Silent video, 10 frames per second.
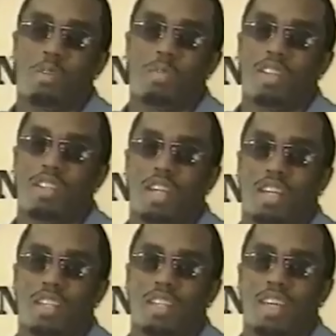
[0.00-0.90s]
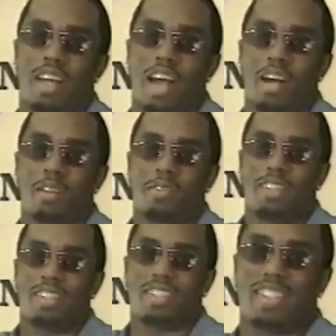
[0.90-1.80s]
addition, he says obtaining a
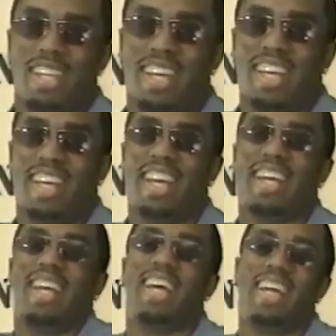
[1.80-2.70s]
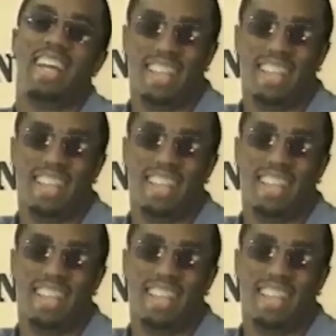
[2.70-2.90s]
search warrant of this magnitude